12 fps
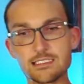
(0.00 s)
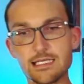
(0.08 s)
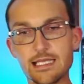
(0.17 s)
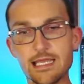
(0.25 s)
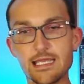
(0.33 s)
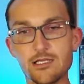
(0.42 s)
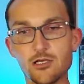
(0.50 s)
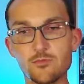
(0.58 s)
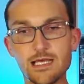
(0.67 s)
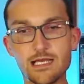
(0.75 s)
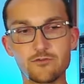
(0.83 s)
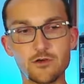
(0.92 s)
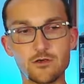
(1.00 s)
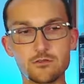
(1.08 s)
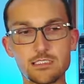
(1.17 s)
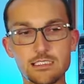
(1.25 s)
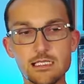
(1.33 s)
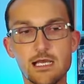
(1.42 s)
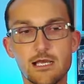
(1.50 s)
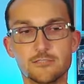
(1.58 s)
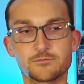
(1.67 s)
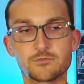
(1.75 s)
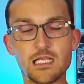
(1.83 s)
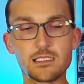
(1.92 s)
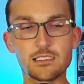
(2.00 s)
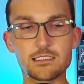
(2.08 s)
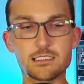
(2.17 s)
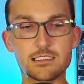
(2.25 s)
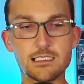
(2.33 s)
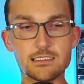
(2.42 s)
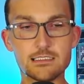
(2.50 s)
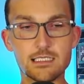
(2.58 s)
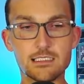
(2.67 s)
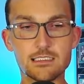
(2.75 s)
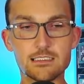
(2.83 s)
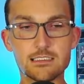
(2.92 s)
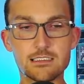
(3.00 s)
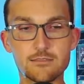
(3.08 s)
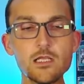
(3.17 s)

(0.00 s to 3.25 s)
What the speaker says: aka go back, folks, and listen and tell us.